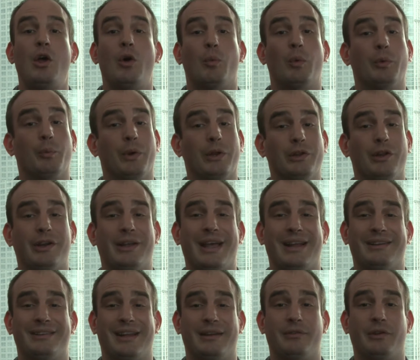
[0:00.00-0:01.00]
When we look
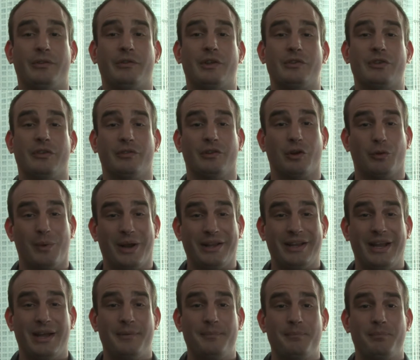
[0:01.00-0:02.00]
at a level such as
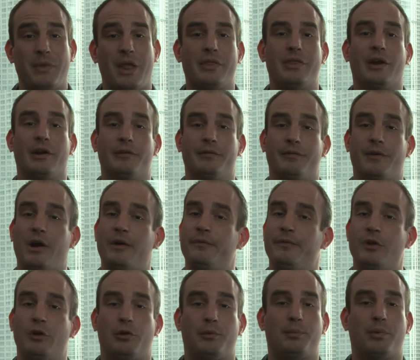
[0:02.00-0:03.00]
Karelia, there are far
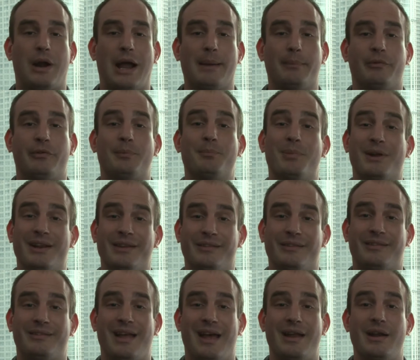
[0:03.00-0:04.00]
fewer props, but
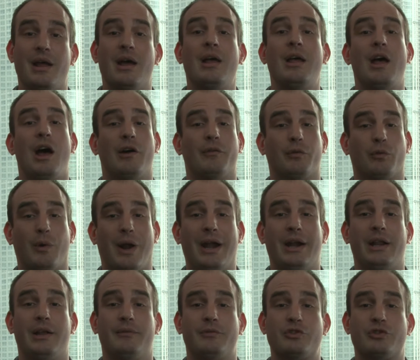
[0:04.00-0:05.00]
instead a
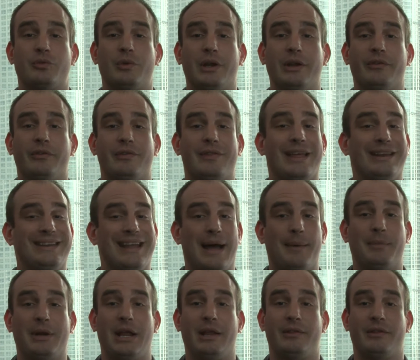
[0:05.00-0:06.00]
variety of trees that
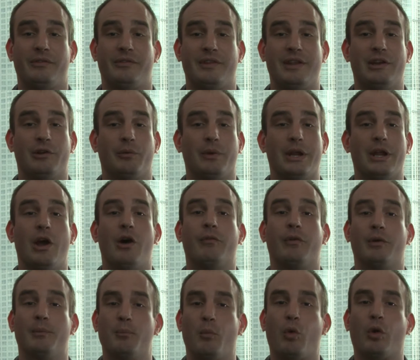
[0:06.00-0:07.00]
dominate the scenery
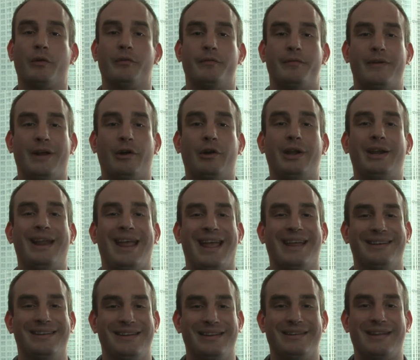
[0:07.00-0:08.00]
over more varied
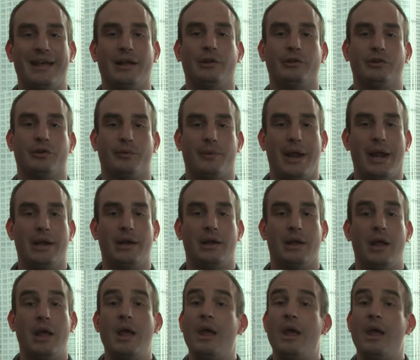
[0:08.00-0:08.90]
and detailed terrain.